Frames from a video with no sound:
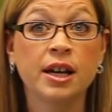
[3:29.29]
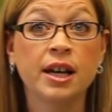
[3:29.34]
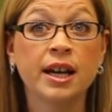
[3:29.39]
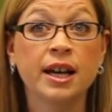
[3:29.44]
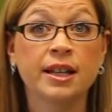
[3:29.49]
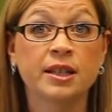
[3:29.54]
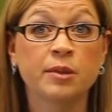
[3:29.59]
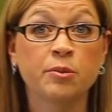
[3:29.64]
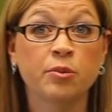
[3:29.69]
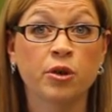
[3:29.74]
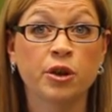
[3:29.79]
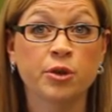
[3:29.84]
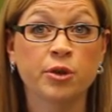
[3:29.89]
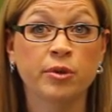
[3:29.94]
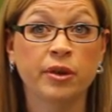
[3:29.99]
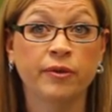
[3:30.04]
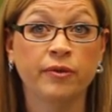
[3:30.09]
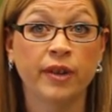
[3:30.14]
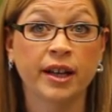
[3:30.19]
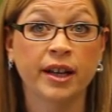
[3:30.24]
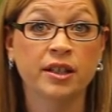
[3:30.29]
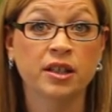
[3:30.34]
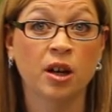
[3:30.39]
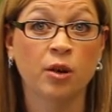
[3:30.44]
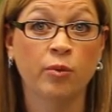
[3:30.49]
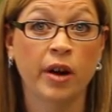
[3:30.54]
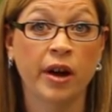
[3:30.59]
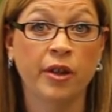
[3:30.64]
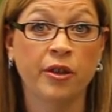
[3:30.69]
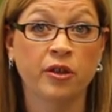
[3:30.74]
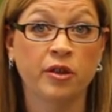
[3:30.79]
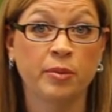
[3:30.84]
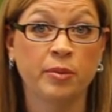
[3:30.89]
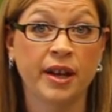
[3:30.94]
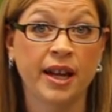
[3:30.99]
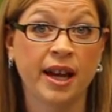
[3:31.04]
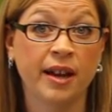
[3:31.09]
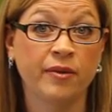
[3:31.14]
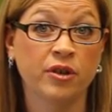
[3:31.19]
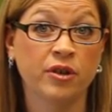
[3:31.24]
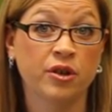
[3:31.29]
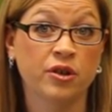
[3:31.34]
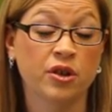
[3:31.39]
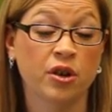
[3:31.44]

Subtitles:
It's important to reflect on whether the behaviors